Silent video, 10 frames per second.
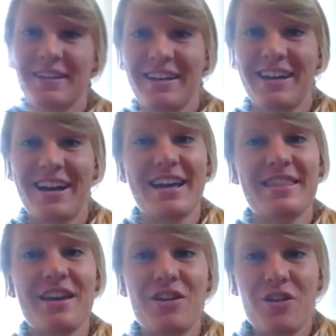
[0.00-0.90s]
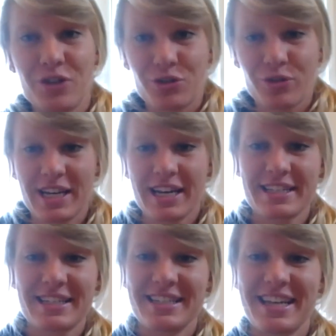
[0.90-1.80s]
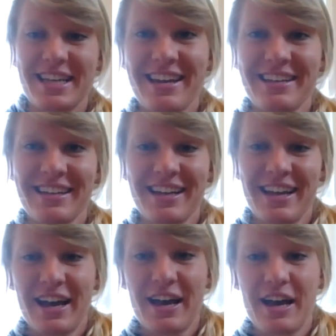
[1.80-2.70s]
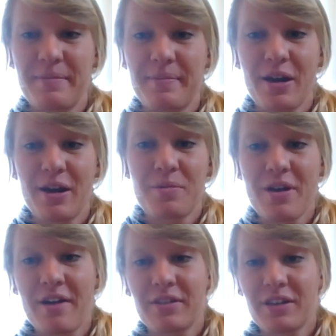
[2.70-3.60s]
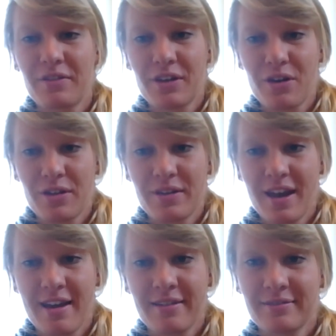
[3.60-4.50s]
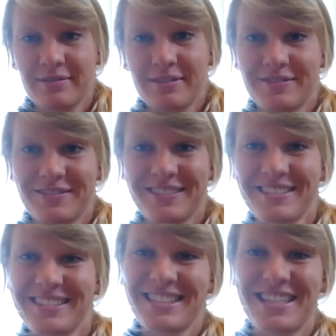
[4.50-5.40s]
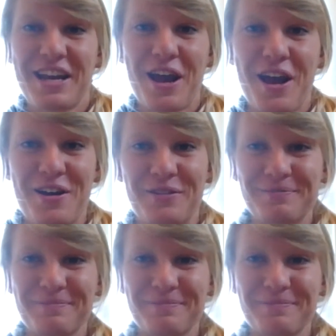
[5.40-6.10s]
All right, thank you for joining us today. I hope you have a lovely Earth Day. Take care.